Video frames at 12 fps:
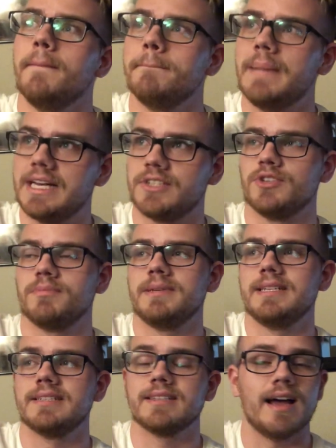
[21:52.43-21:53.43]

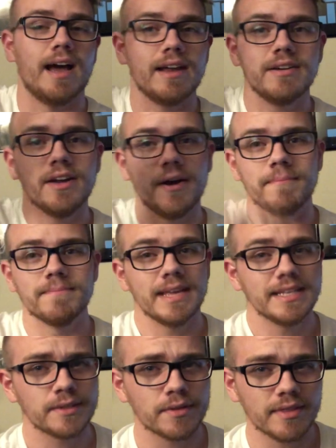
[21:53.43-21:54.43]
masterpiece? I don't know.
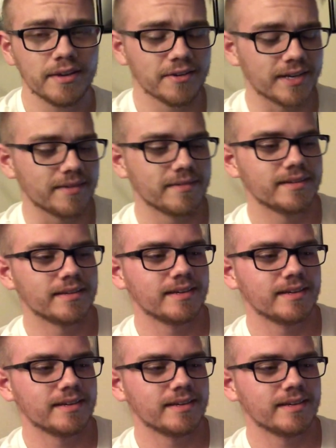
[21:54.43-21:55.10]
That's a theory.